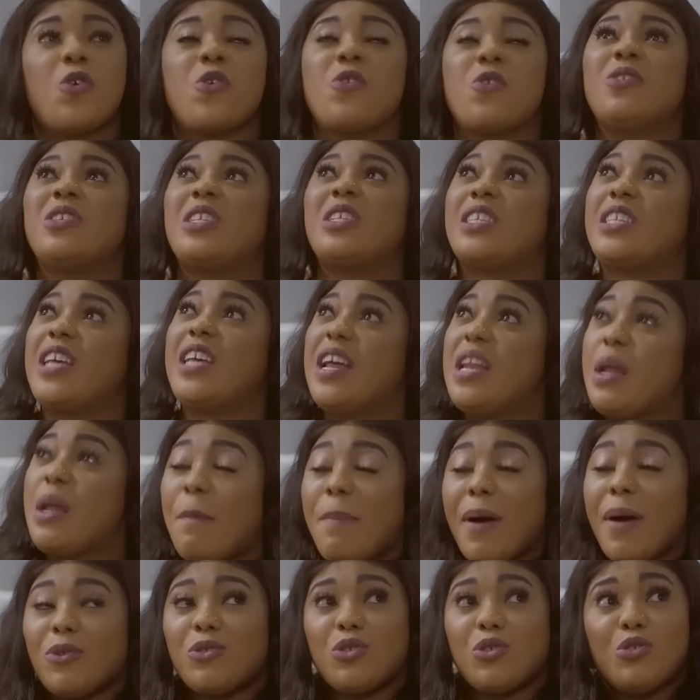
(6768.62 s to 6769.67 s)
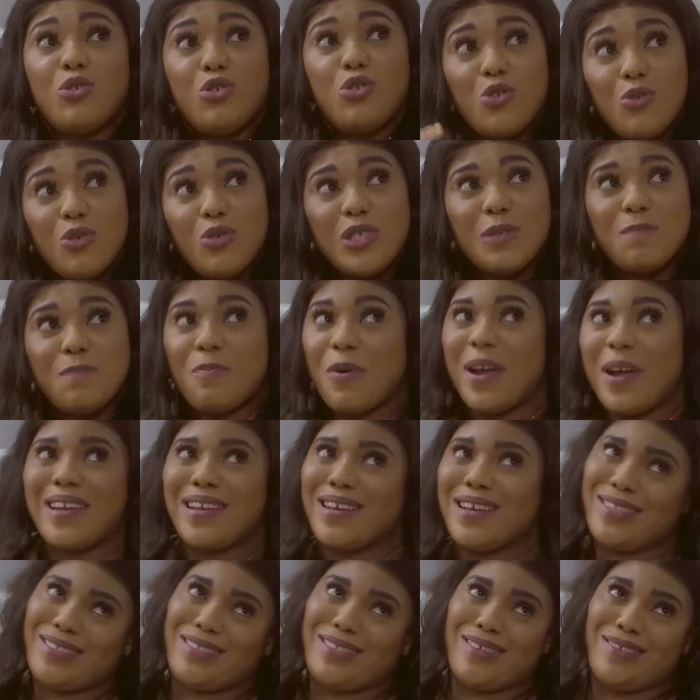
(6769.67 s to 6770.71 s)
you're concerned about June's
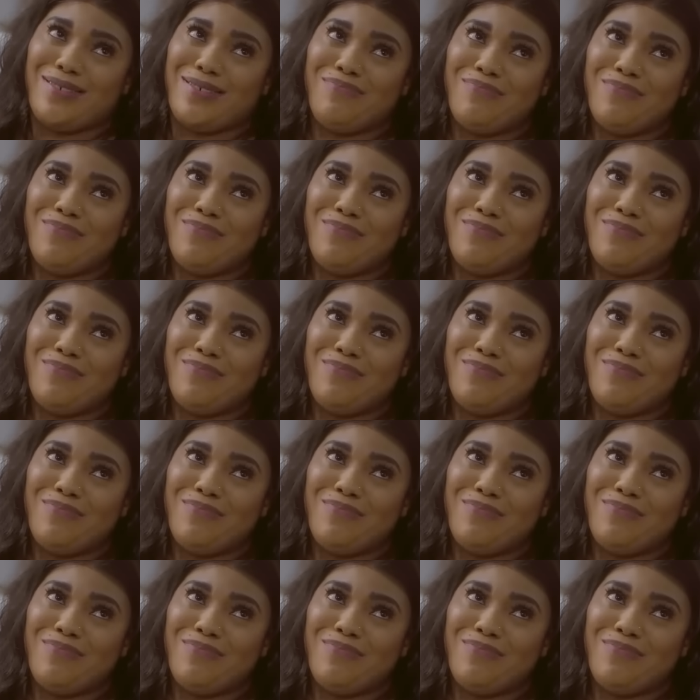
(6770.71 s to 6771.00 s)
pregnancy.